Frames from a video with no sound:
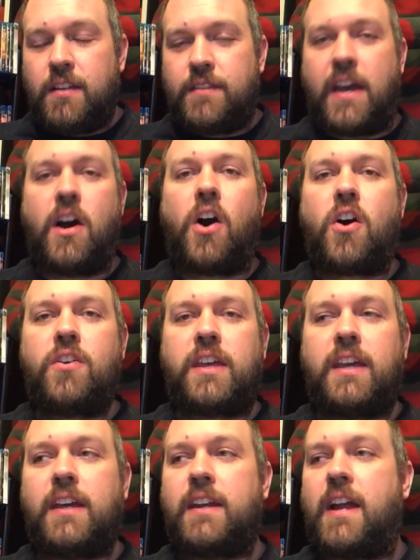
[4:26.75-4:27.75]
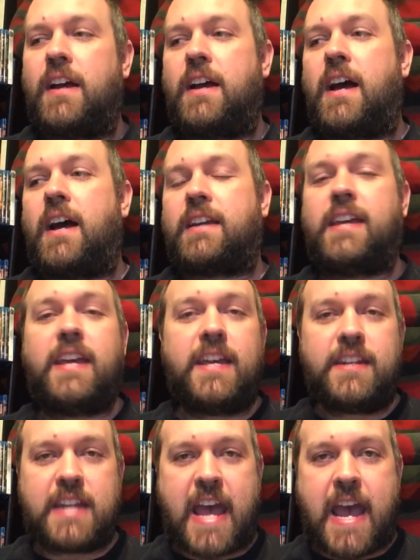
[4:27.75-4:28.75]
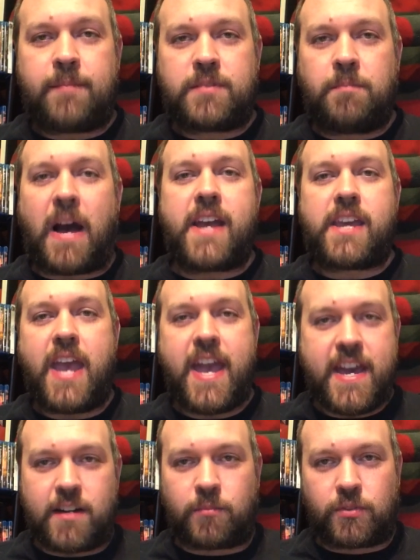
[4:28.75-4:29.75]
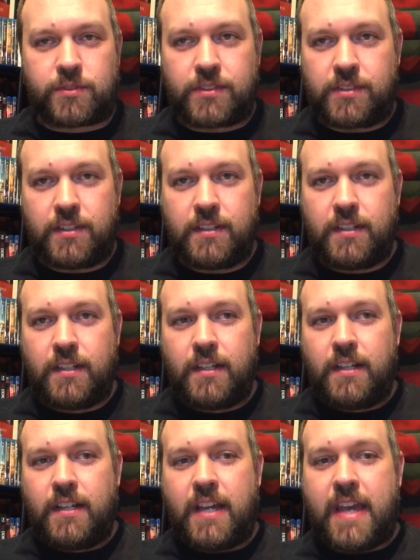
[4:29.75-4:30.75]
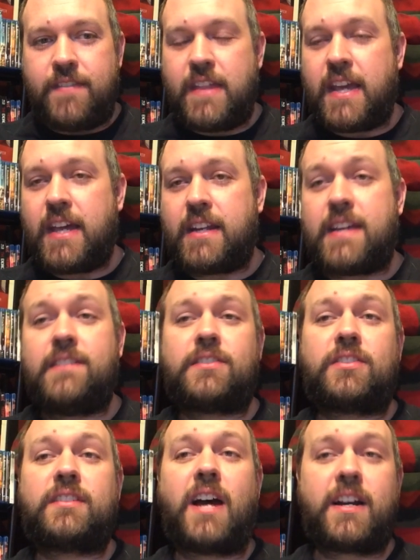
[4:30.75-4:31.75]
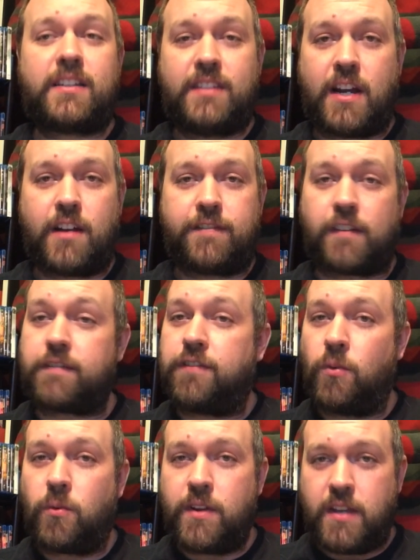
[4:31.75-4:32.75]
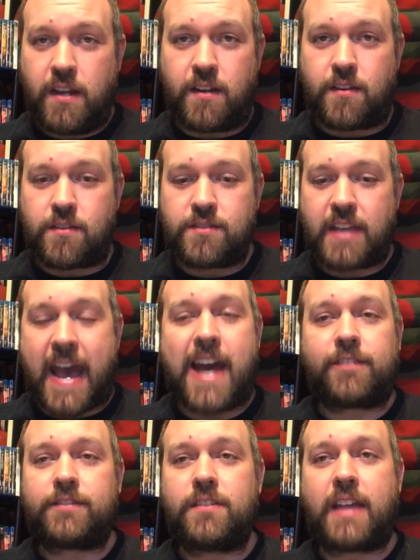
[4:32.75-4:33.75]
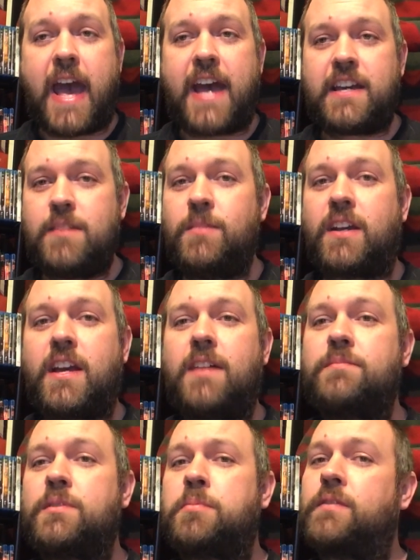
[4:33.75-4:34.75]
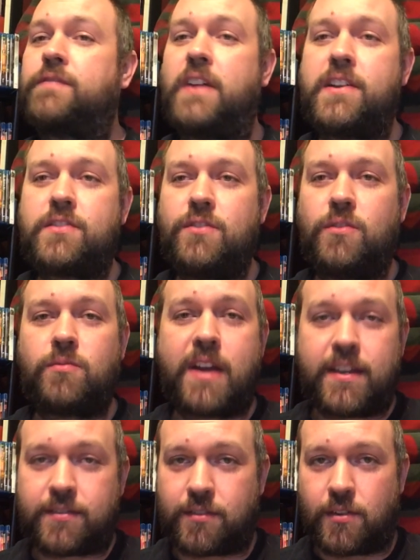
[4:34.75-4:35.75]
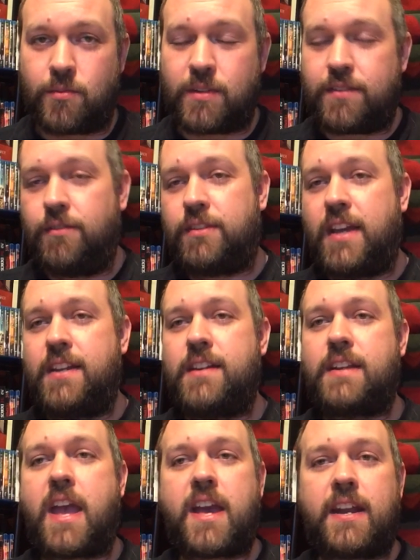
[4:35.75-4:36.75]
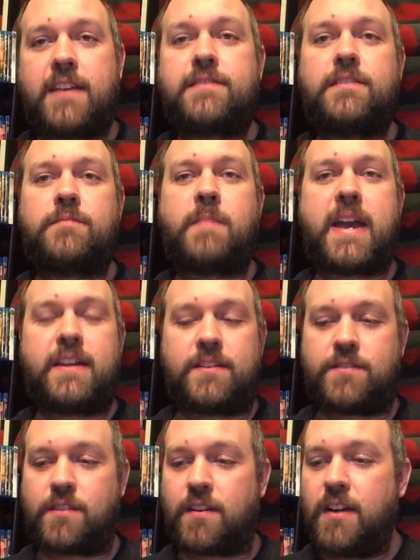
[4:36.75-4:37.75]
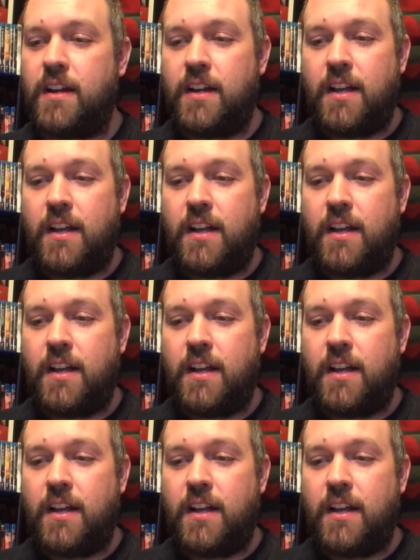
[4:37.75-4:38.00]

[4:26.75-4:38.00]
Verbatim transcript: They all get uh, kidnapped by cannibals and then he's stuck there for four years. After that, he becomes a professional wrestler with Lieutenant Dan as his manager.